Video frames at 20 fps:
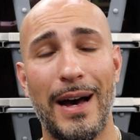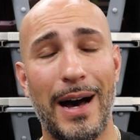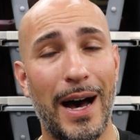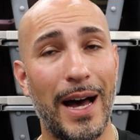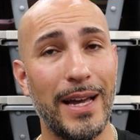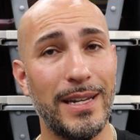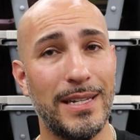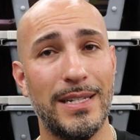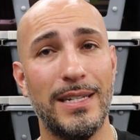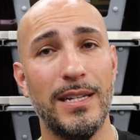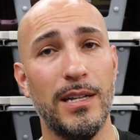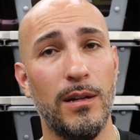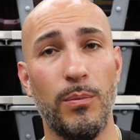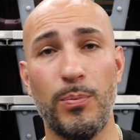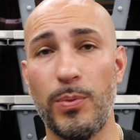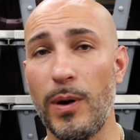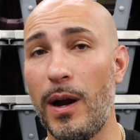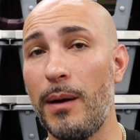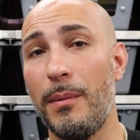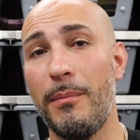I still
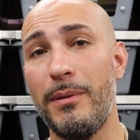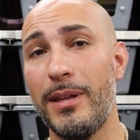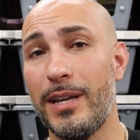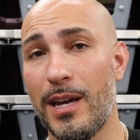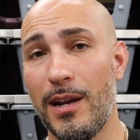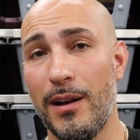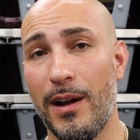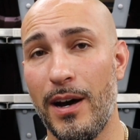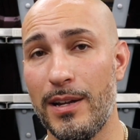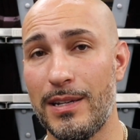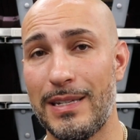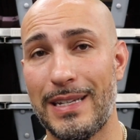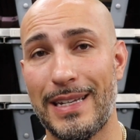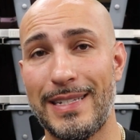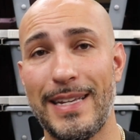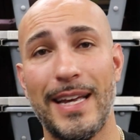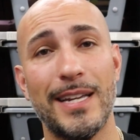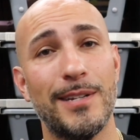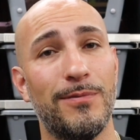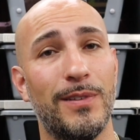probably cannot
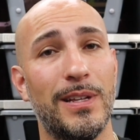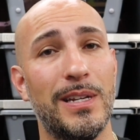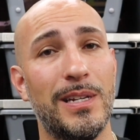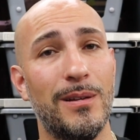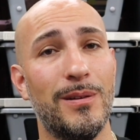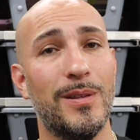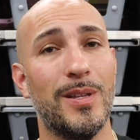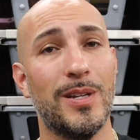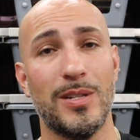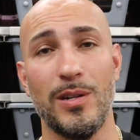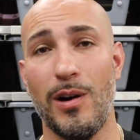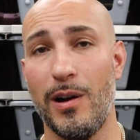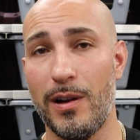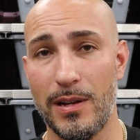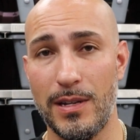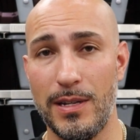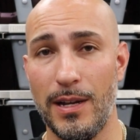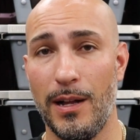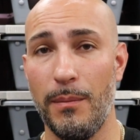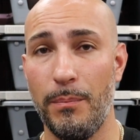successfully do this on
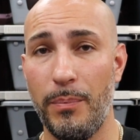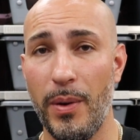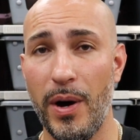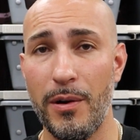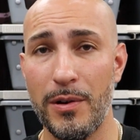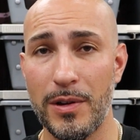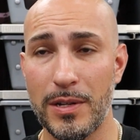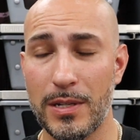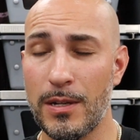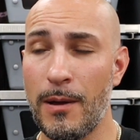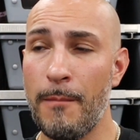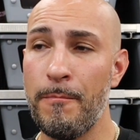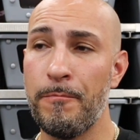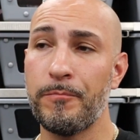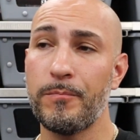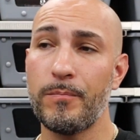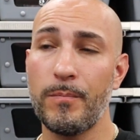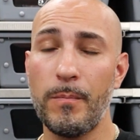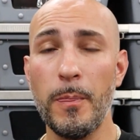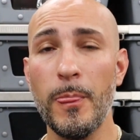adult boas.
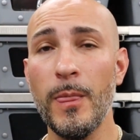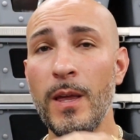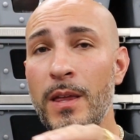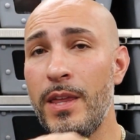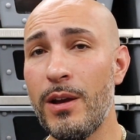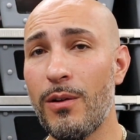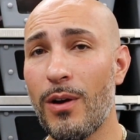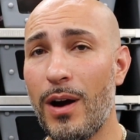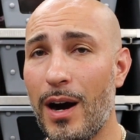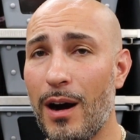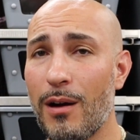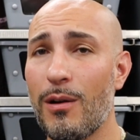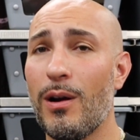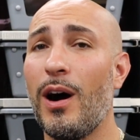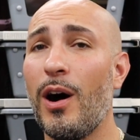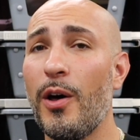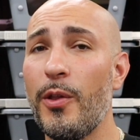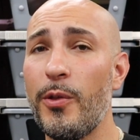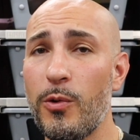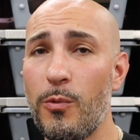There are
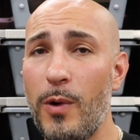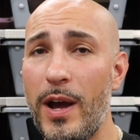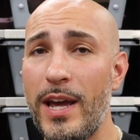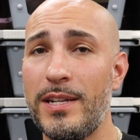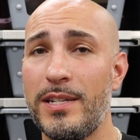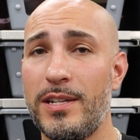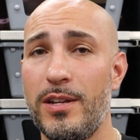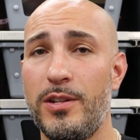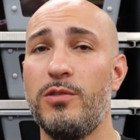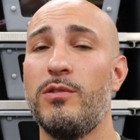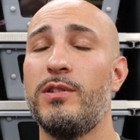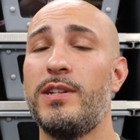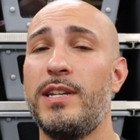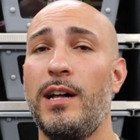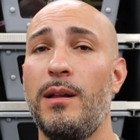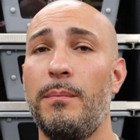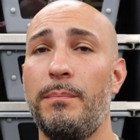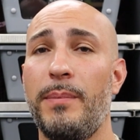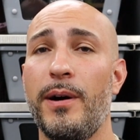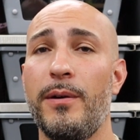other ways to do
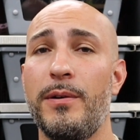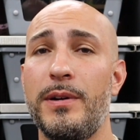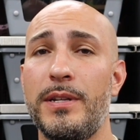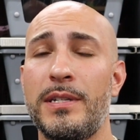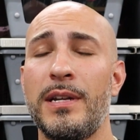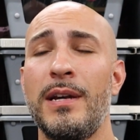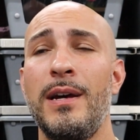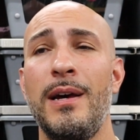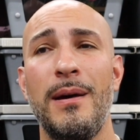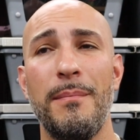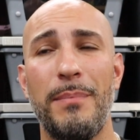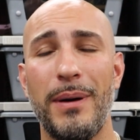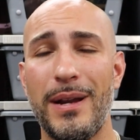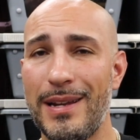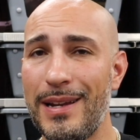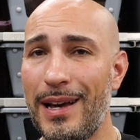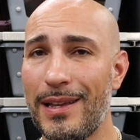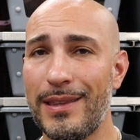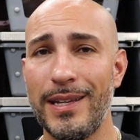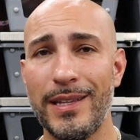adult boas, but
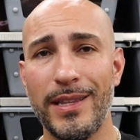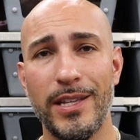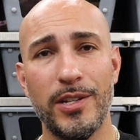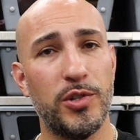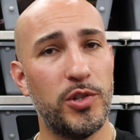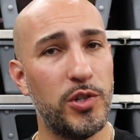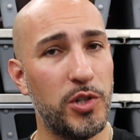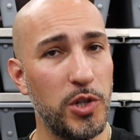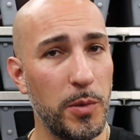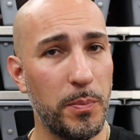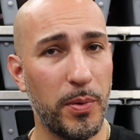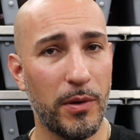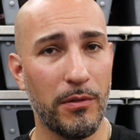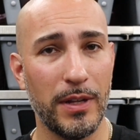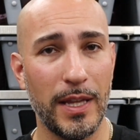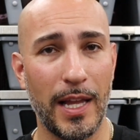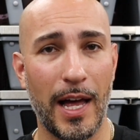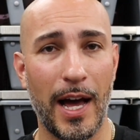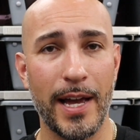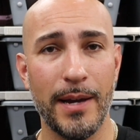nothing that's super
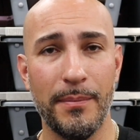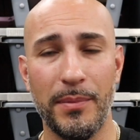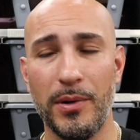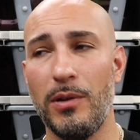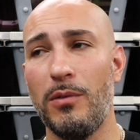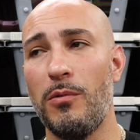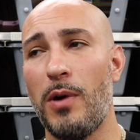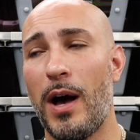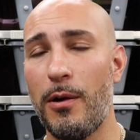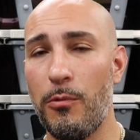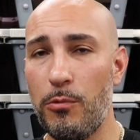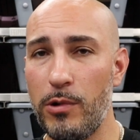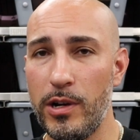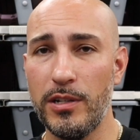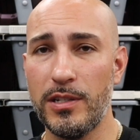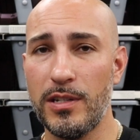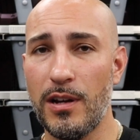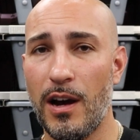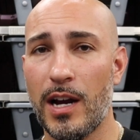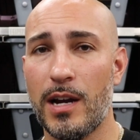reliable. I
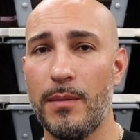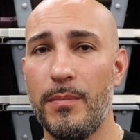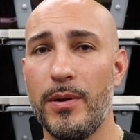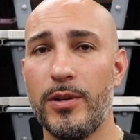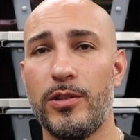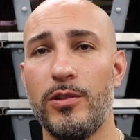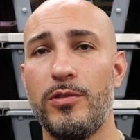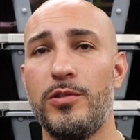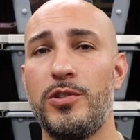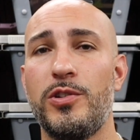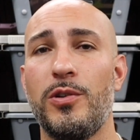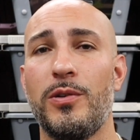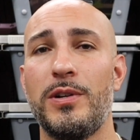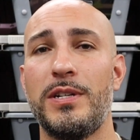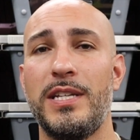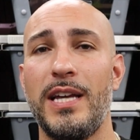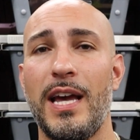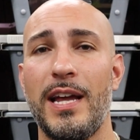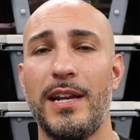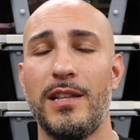will talk about those
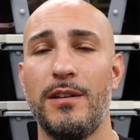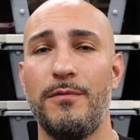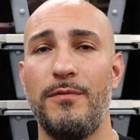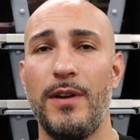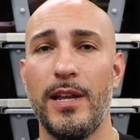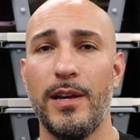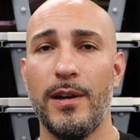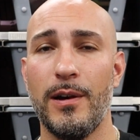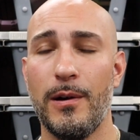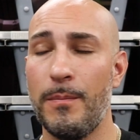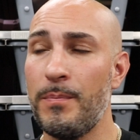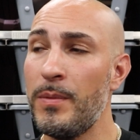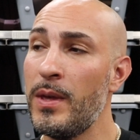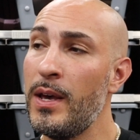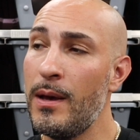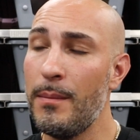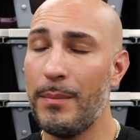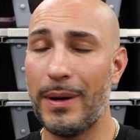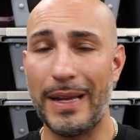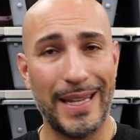towards the end of the video,
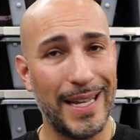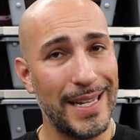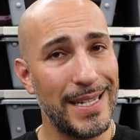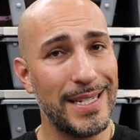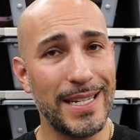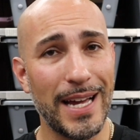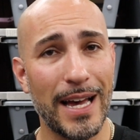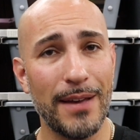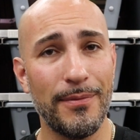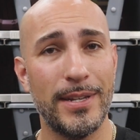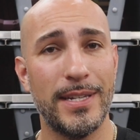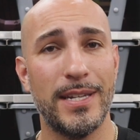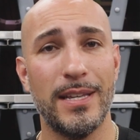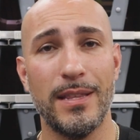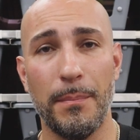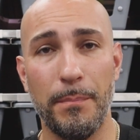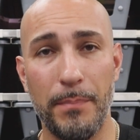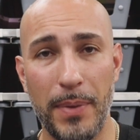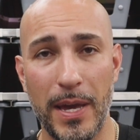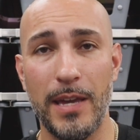but let's dive into
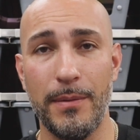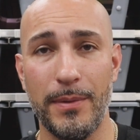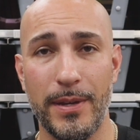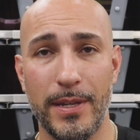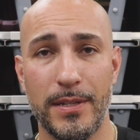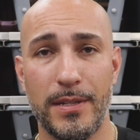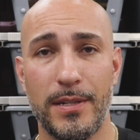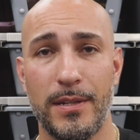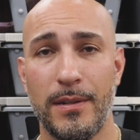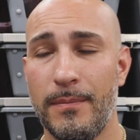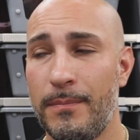the babies.